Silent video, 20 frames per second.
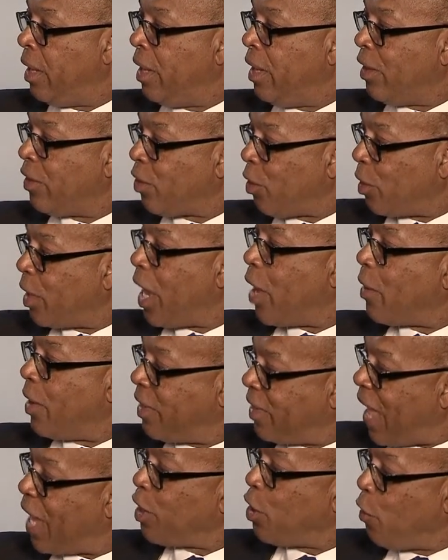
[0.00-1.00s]
So, Gary,
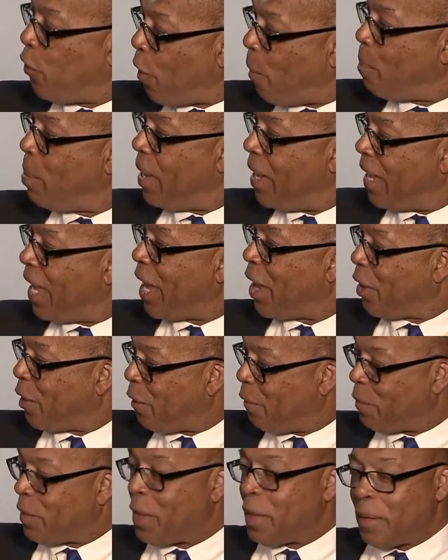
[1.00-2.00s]
thank you for being here.
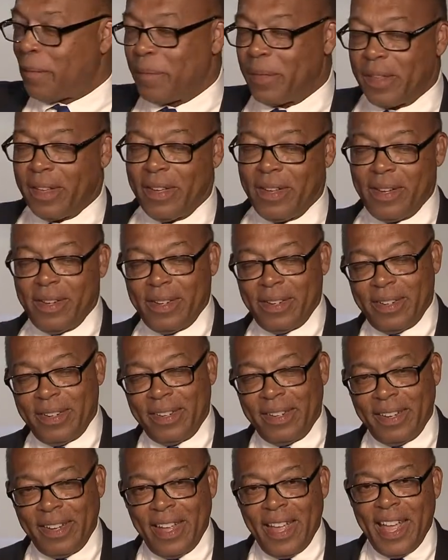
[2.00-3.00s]

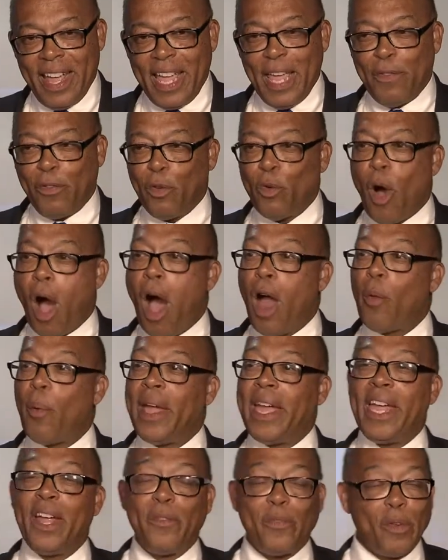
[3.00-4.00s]
He flew all the way
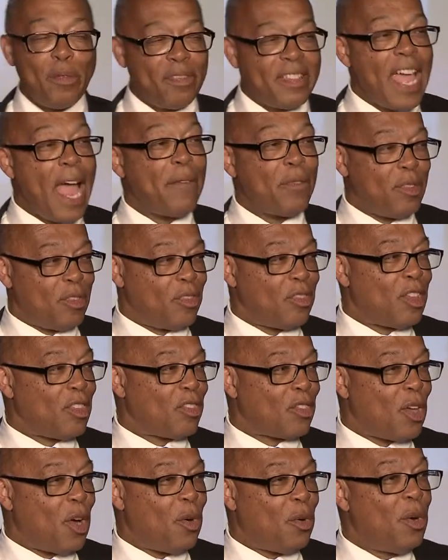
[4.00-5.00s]
here from San
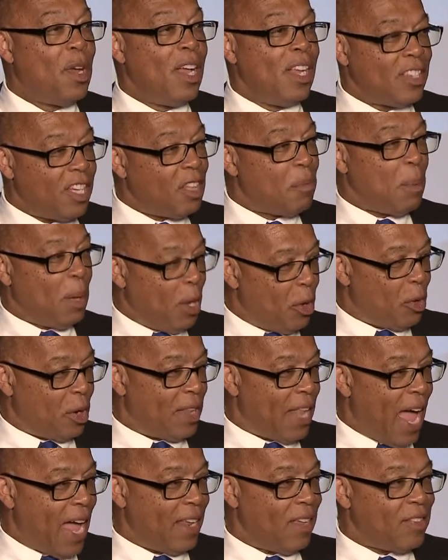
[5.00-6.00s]
Francisco just to be here
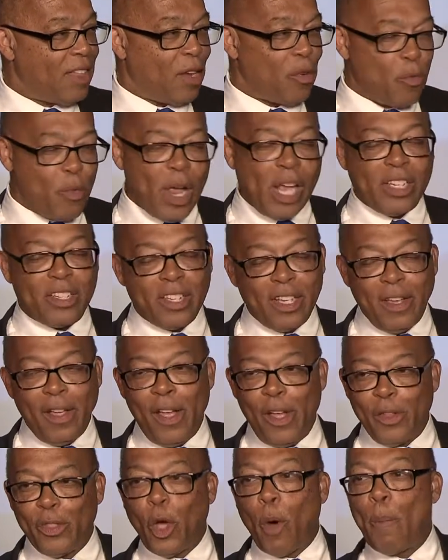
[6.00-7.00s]
tonight. He said, Reggie,
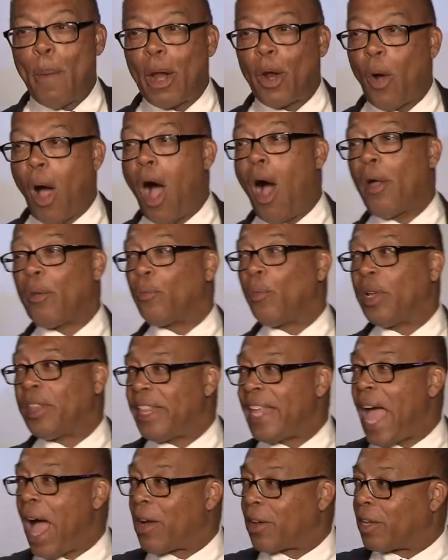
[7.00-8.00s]
no matter all, what
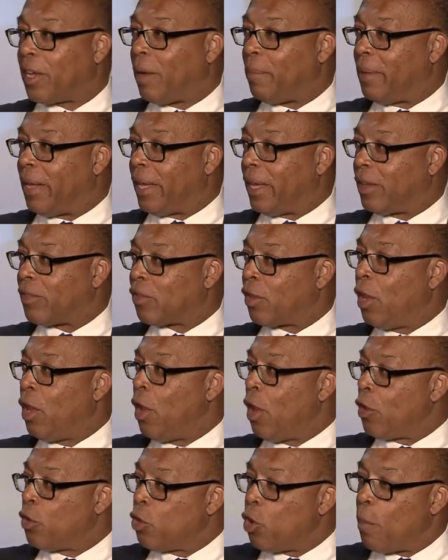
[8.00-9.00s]
the outcome is,
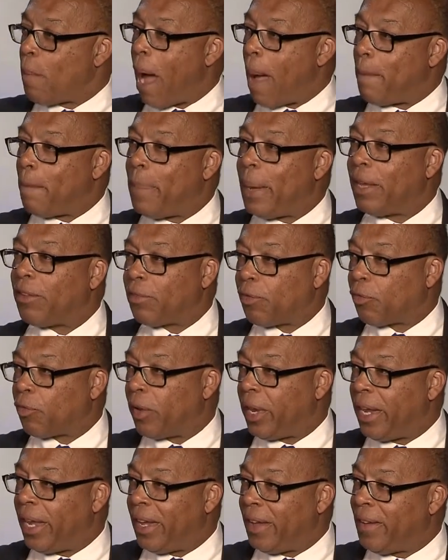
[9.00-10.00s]
you're my best
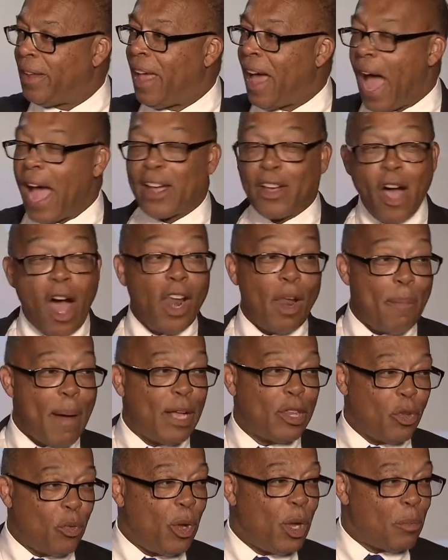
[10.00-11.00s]
friend. I call him my
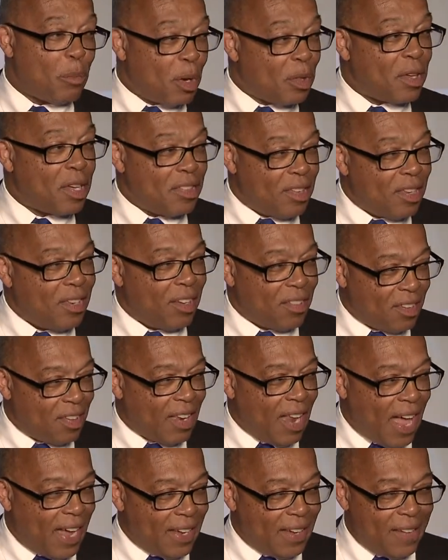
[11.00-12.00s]
twin brother because he looks
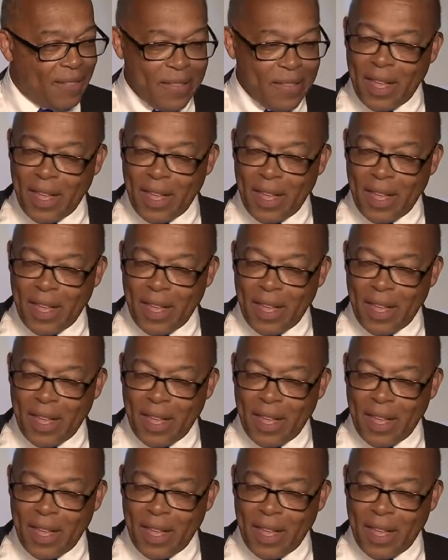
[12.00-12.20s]
alike.